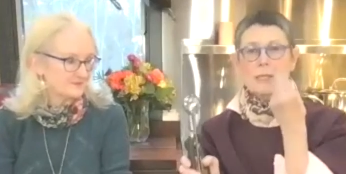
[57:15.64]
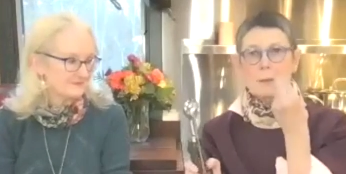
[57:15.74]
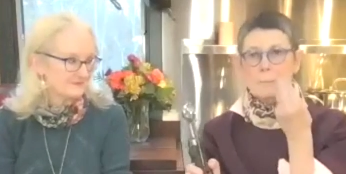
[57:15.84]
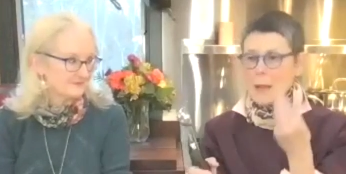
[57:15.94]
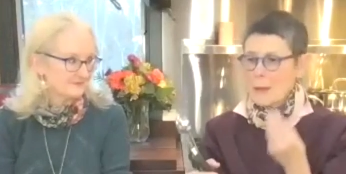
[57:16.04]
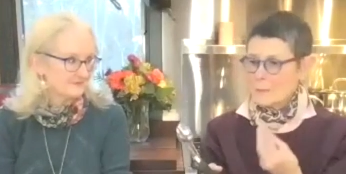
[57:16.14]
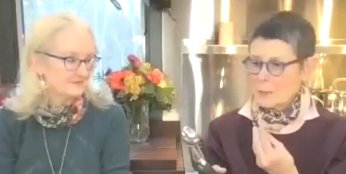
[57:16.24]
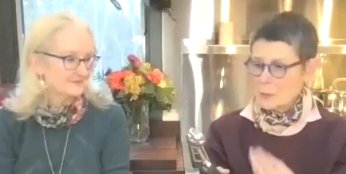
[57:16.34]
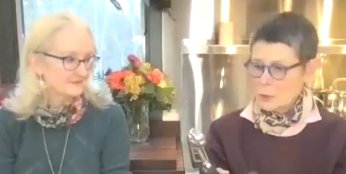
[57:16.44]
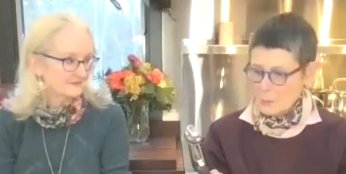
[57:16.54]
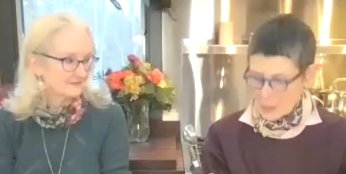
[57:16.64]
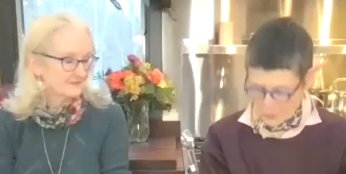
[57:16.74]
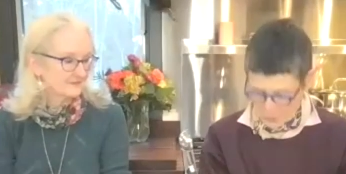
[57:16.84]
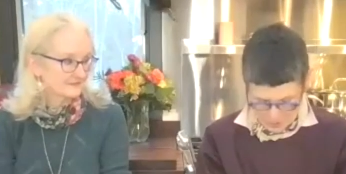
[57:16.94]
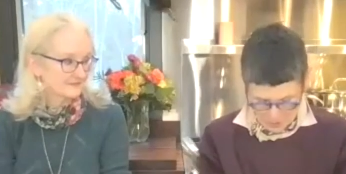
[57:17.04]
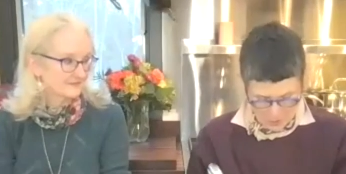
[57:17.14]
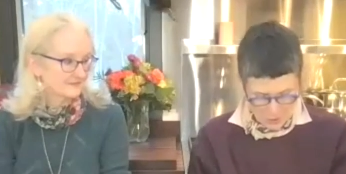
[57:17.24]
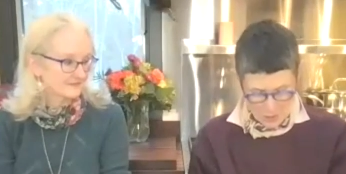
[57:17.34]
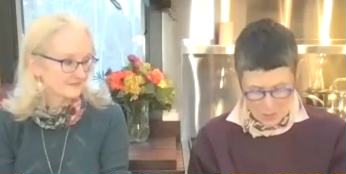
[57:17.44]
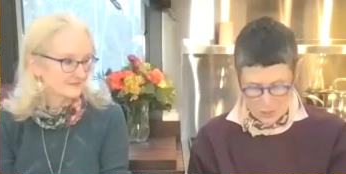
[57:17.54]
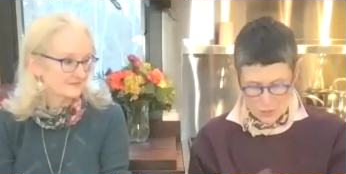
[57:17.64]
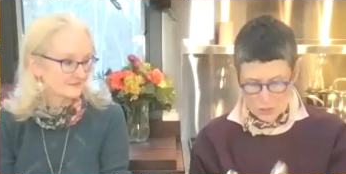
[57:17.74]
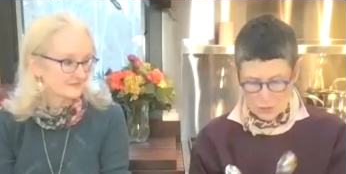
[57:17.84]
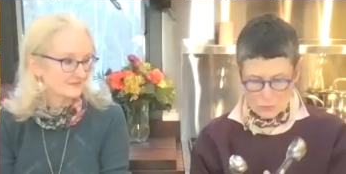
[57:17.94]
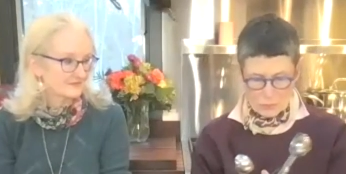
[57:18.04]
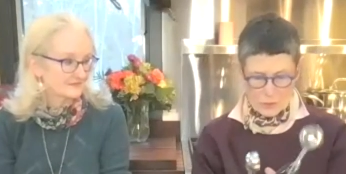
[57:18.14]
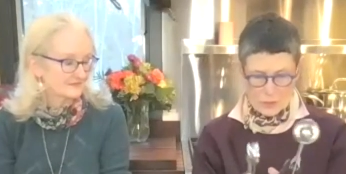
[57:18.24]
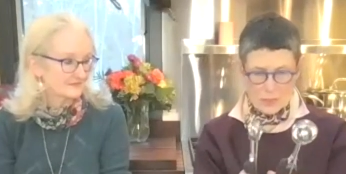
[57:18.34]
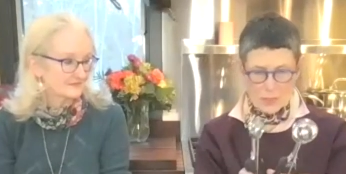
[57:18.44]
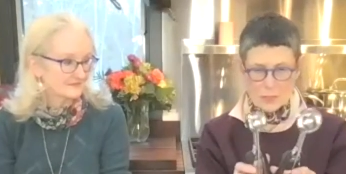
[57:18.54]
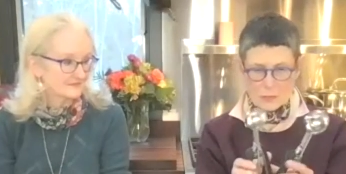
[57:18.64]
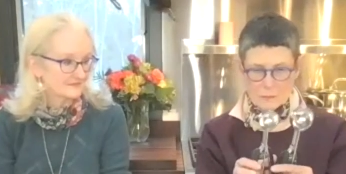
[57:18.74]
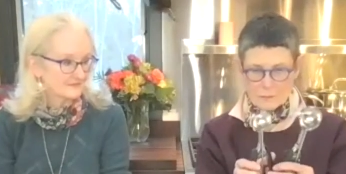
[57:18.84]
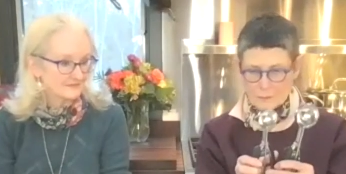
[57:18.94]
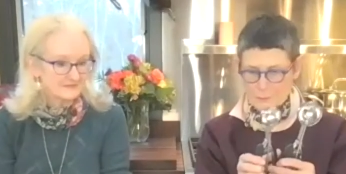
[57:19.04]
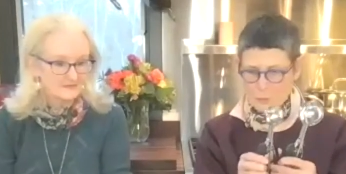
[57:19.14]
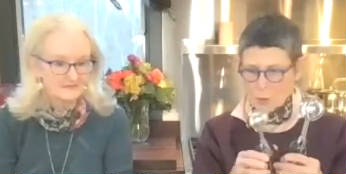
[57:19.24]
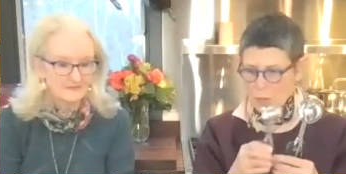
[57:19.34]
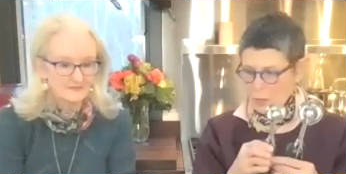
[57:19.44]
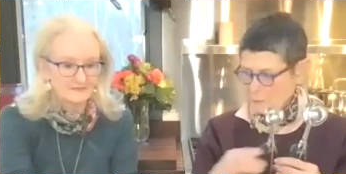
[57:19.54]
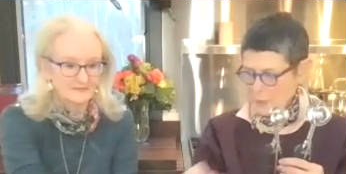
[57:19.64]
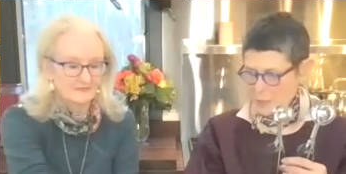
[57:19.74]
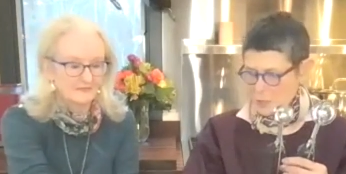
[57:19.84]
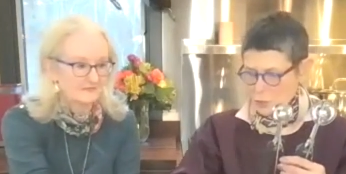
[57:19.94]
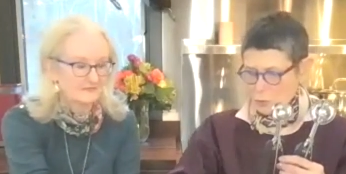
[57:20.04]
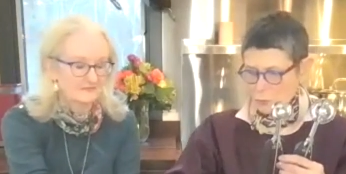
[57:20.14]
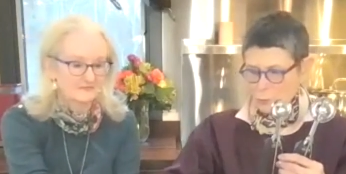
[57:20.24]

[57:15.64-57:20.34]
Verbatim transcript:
Speaker 1: like pop them in your mouth size. So this is part of my scoop